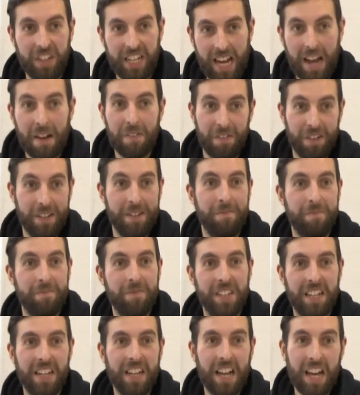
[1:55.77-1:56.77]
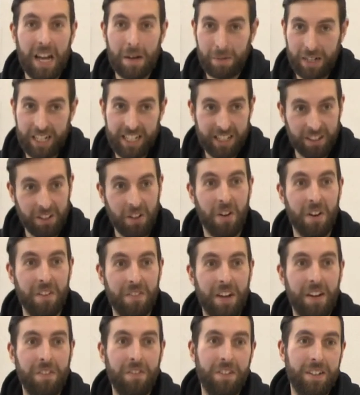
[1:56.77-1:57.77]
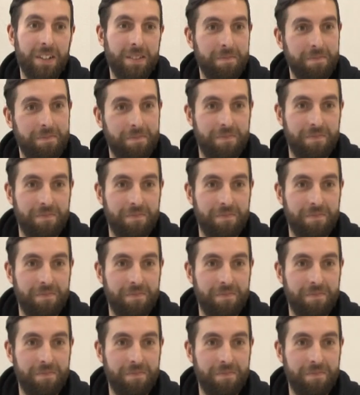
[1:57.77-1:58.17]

the effort, but it's a lot of effort.